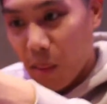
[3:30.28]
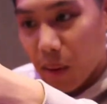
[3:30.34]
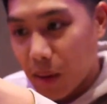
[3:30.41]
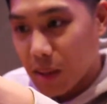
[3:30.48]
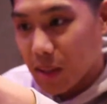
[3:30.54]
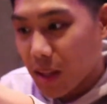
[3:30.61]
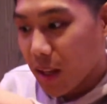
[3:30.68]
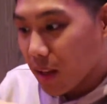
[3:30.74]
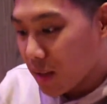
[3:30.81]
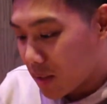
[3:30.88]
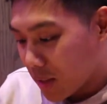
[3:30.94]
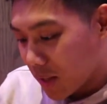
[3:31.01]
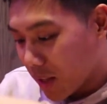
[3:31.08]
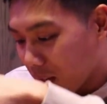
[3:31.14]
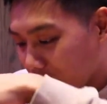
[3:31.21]
Wait, do they
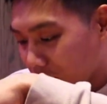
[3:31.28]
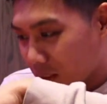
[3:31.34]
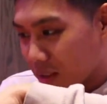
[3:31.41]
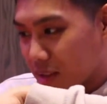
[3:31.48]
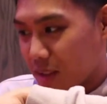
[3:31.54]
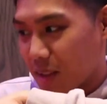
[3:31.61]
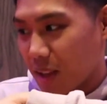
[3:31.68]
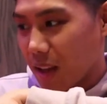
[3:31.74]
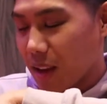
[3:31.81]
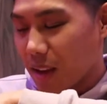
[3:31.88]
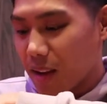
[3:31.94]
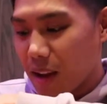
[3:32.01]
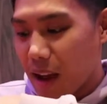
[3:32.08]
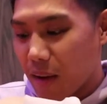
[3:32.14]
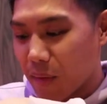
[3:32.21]
do they do
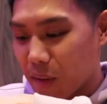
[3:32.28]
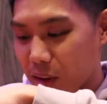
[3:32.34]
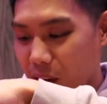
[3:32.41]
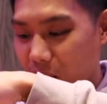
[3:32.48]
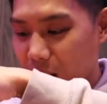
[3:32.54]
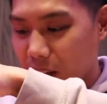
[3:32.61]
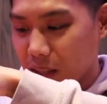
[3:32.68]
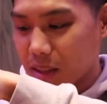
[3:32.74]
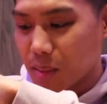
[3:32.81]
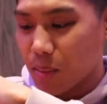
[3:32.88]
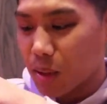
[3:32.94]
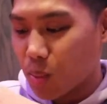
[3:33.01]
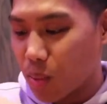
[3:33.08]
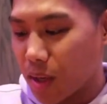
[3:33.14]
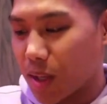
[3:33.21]
they have a guide as to
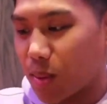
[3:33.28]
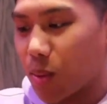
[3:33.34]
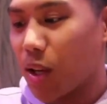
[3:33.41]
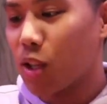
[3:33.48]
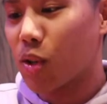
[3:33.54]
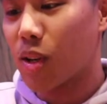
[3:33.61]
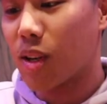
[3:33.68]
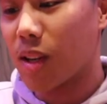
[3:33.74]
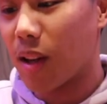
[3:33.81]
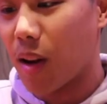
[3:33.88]
which one is which? I think or,